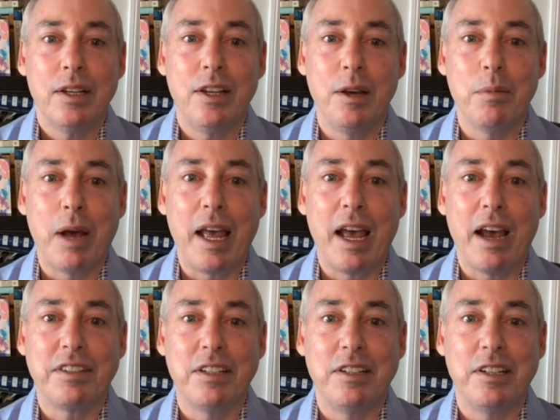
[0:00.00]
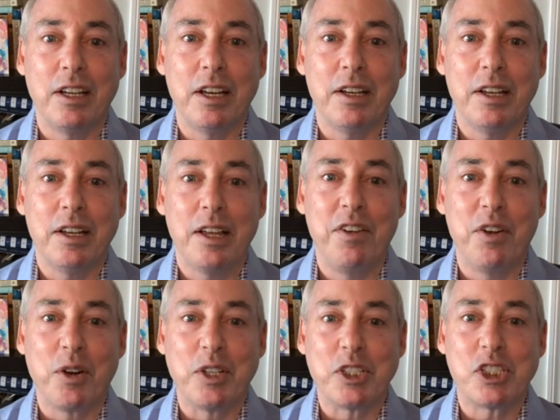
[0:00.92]
Kim, I have to tell you, if
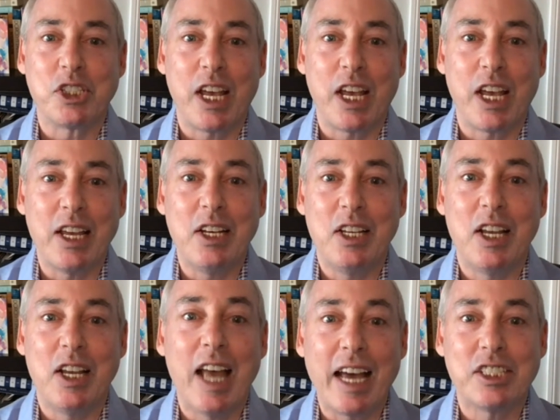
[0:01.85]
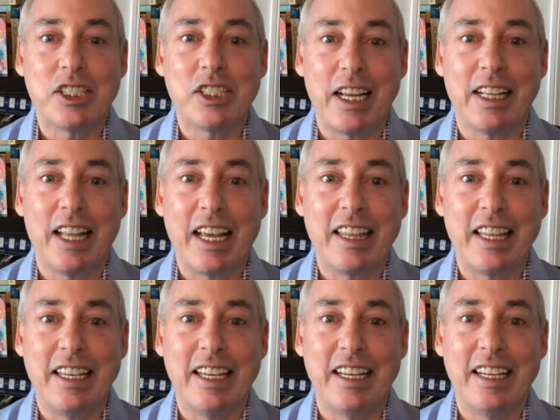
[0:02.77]
you're going to say it, you got to say it like
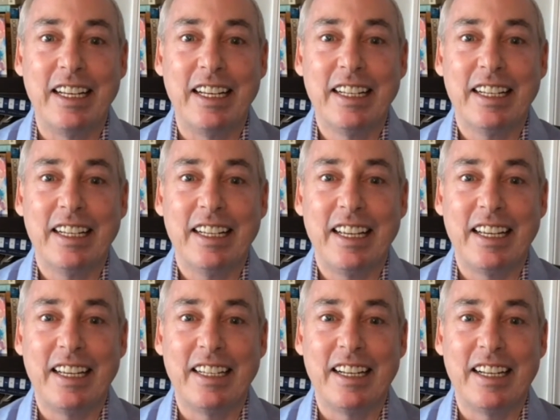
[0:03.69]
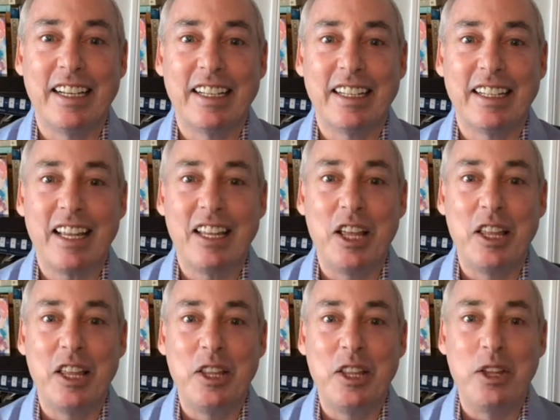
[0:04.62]
they did in
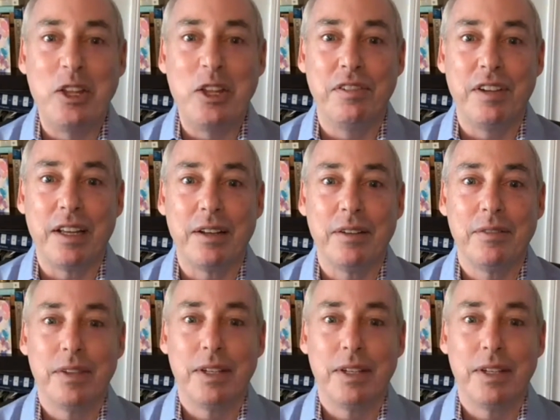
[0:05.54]
the old movie.